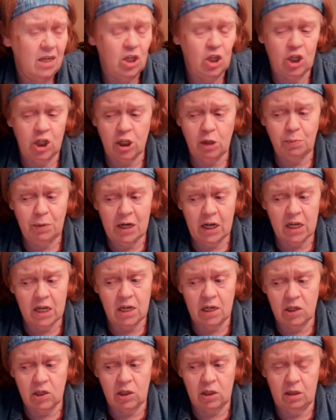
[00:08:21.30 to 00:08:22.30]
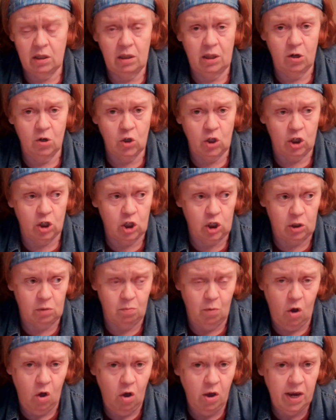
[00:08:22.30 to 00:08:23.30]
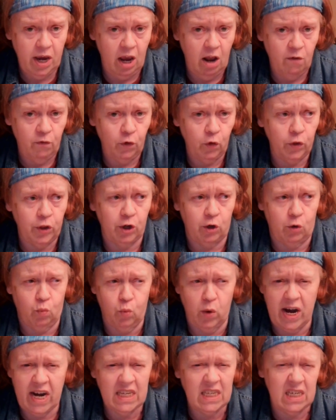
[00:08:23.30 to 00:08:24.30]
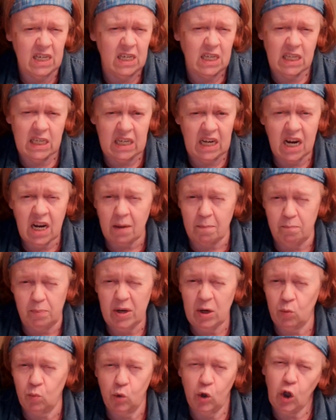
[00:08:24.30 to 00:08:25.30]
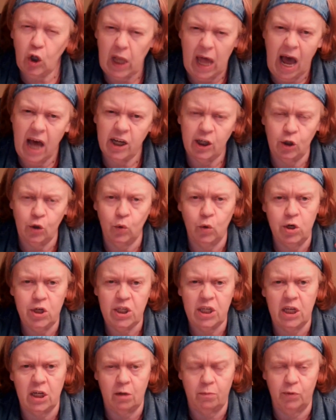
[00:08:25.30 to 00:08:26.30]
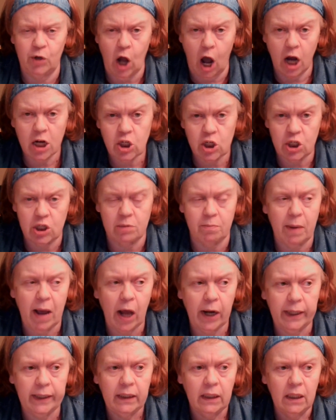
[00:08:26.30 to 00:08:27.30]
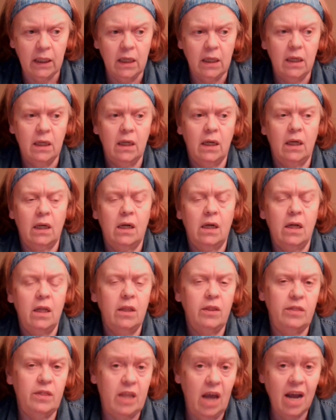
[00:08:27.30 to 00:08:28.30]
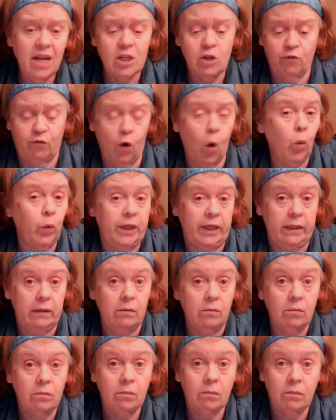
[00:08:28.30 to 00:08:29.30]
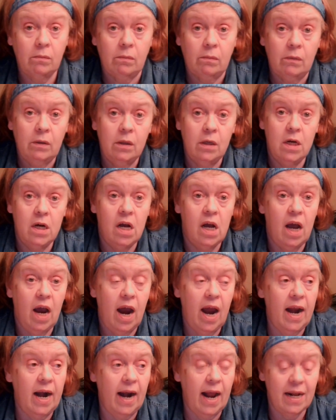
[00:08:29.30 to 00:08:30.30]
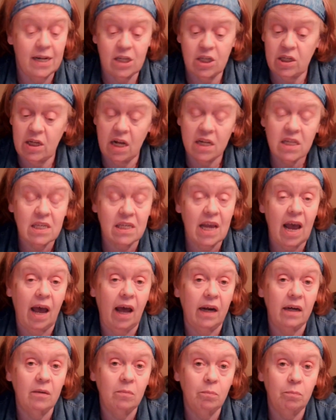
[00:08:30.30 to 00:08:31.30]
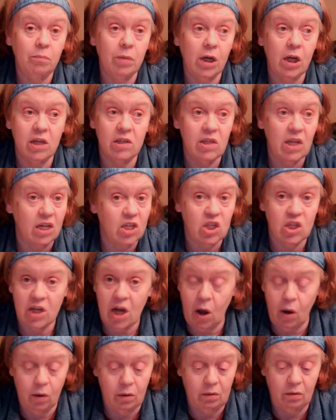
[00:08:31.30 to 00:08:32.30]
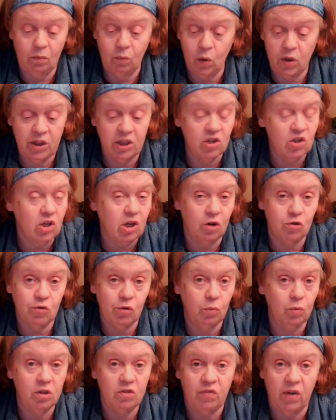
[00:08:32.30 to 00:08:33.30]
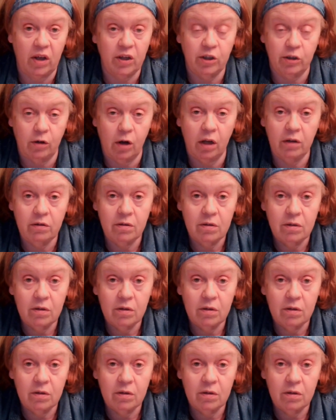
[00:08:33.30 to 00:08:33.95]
just because there's a small handful that are raising a stink and being real loud and noisy and obnoxious about it, that's folding. And that's sad because that's not what this country was founded on.